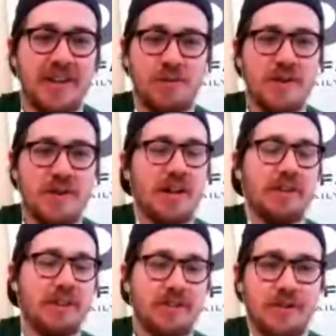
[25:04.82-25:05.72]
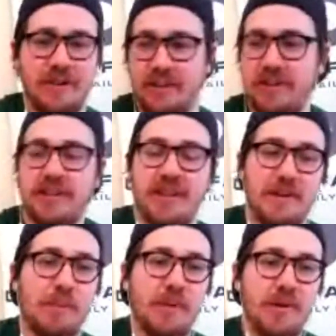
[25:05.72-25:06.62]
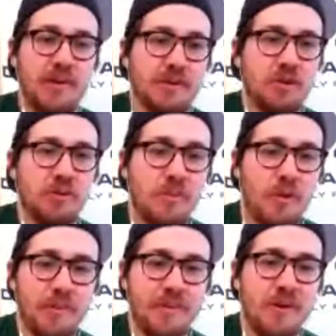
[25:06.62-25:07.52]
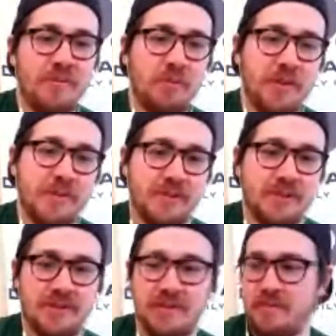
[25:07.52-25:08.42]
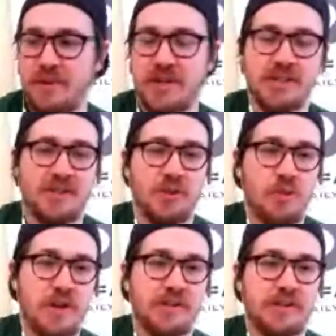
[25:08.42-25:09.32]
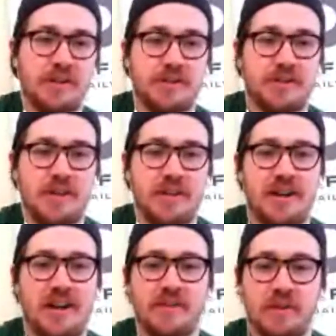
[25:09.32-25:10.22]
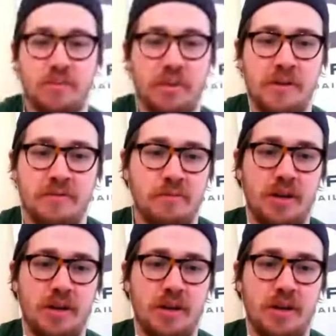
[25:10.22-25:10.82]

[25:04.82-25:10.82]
Green, I like Dirk, I like them a little bit more, but Marvin Williams, because of the weakness of the slate, kind of in play for me.